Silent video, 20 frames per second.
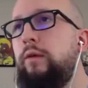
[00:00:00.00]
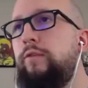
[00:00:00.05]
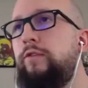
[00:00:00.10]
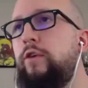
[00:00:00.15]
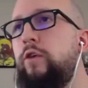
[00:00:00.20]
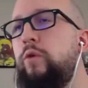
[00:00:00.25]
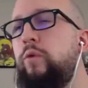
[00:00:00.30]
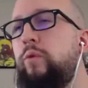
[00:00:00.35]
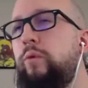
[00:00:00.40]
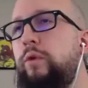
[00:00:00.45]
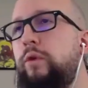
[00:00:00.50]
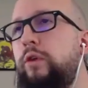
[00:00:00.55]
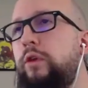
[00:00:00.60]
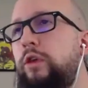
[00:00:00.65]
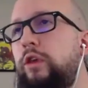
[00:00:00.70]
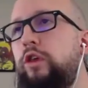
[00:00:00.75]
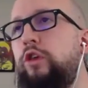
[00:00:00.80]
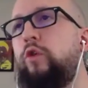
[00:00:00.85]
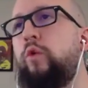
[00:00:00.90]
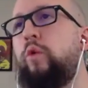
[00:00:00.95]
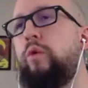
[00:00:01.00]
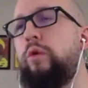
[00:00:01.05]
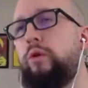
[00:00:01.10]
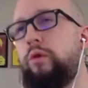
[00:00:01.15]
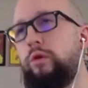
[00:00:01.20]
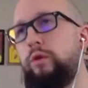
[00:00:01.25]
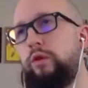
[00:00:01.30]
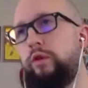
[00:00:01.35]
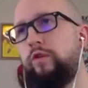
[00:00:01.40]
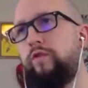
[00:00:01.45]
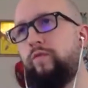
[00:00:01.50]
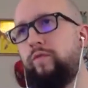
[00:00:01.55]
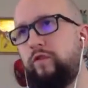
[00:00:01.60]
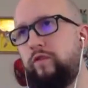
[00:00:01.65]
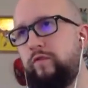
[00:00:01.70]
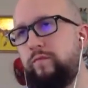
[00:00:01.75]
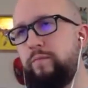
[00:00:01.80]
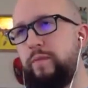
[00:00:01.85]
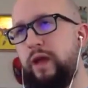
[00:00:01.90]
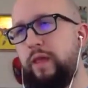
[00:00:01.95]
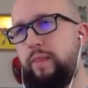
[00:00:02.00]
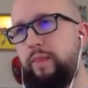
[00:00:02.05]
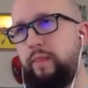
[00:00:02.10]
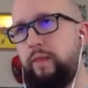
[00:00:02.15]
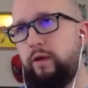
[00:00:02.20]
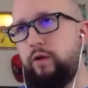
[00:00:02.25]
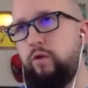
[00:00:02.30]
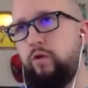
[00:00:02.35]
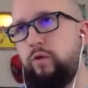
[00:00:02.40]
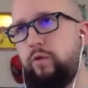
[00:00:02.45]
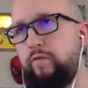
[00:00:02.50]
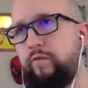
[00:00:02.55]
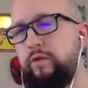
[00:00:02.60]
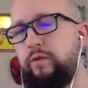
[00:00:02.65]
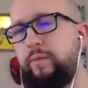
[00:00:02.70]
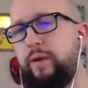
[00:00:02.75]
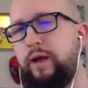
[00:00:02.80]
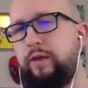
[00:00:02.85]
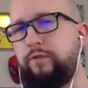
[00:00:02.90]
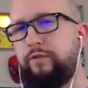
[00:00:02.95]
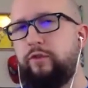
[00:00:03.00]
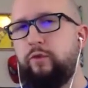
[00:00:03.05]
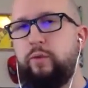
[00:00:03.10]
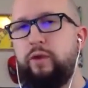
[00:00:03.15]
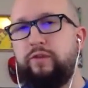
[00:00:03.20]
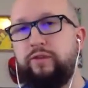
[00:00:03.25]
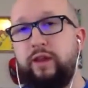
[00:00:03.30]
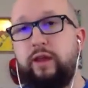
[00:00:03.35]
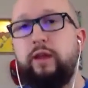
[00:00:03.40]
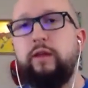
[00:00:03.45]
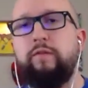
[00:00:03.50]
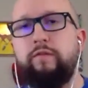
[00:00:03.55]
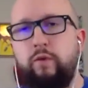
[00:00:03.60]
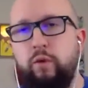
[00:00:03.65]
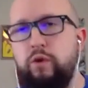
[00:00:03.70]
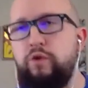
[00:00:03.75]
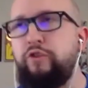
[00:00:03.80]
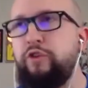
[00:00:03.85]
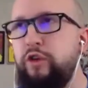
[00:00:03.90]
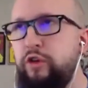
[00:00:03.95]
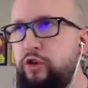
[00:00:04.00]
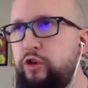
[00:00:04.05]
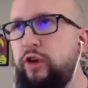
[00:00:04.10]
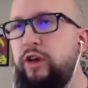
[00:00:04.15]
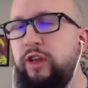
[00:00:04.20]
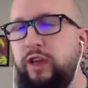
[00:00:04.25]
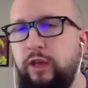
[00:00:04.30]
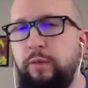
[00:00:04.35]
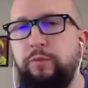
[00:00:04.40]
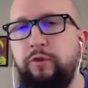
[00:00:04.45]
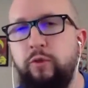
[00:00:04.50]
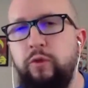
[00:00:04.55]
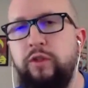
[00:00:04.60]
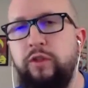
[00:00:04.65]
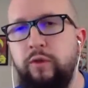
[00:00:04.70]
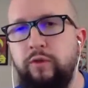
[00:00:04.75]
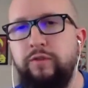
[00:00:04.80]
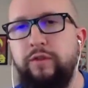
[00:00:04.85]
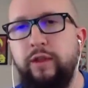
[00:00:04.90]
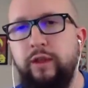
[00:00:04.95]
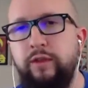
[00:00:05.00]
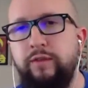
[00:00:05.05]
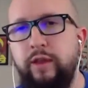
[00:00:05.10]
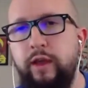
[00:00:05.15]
So you've met the goal from the past 2 weeks, and of course you're going to keep doing those things.